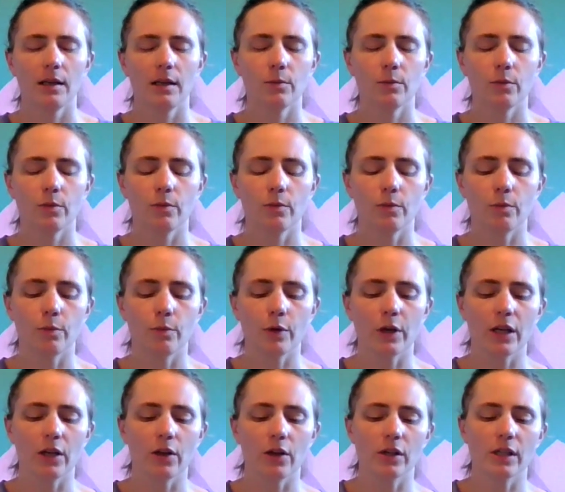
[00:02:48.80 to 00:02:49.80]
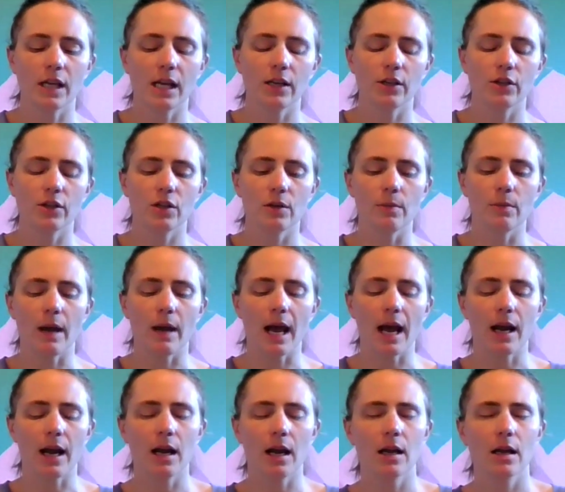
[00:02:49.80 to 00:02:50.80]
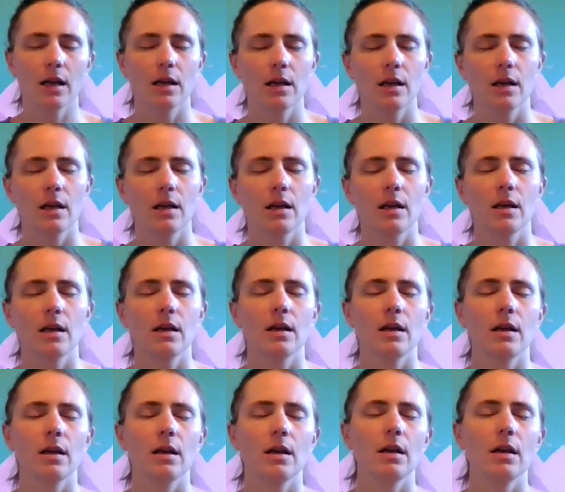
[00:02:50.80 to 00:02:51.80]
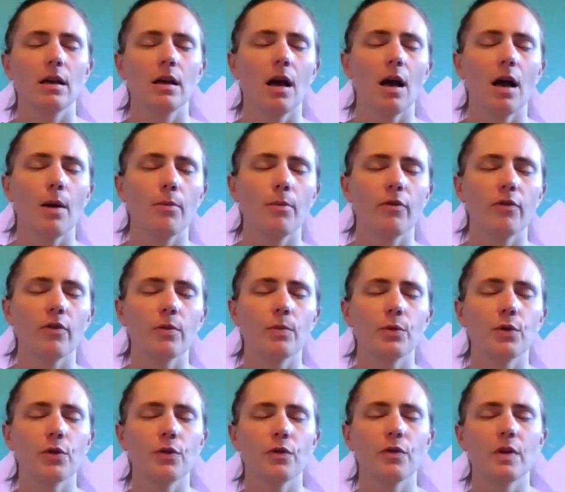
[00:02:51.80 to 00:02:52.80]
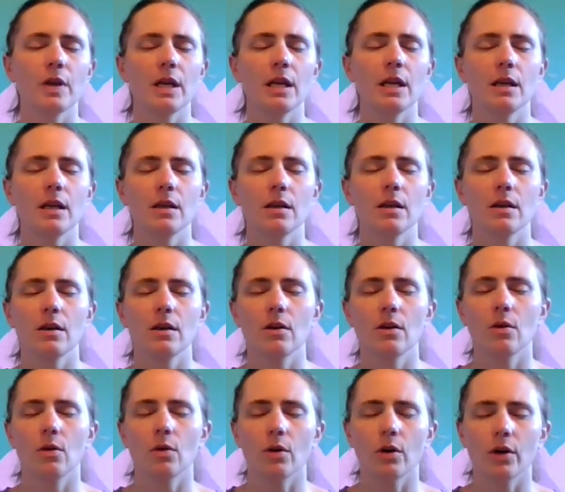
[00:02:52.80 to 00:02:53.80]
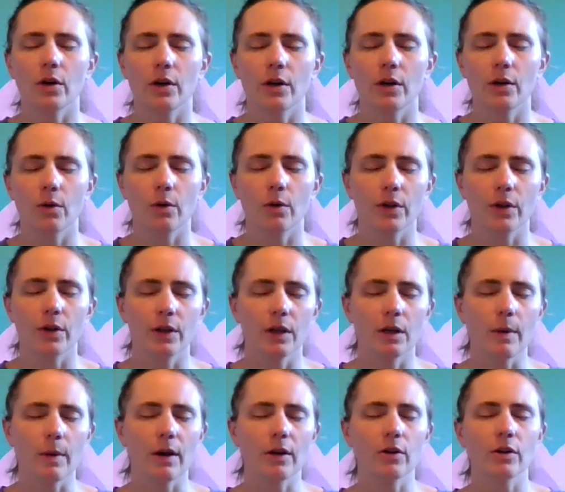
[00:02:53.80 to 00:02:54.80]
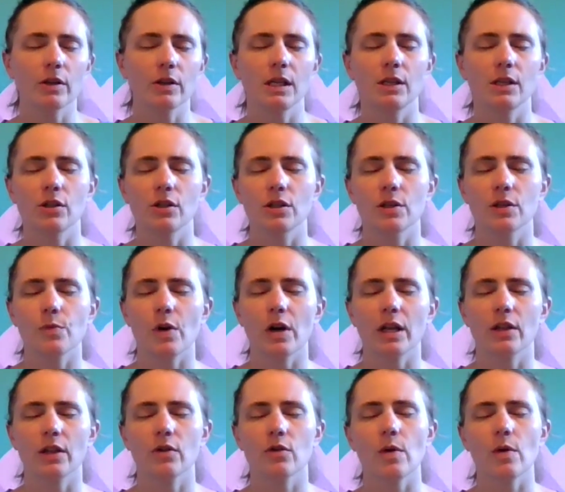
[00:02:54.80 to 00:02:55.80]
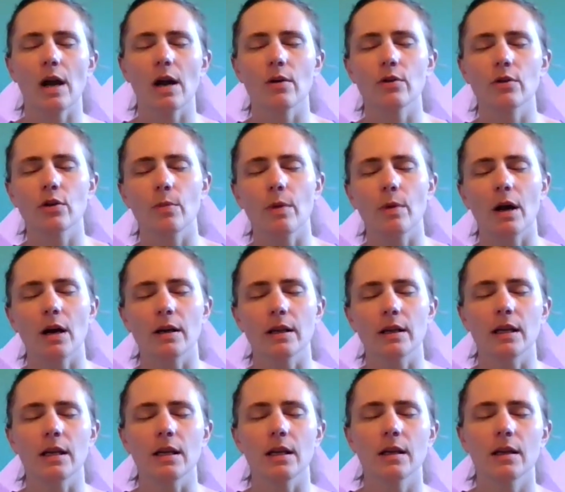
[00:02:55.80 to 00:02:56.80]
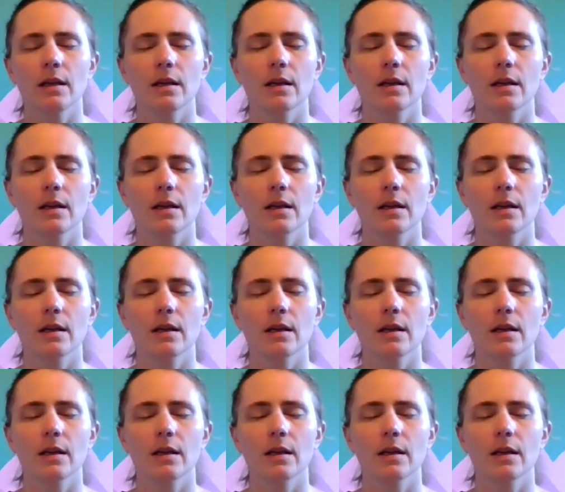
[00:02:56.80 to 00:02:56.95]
Bring your attention back up from your feet, or think about your attention spreading throughout your body.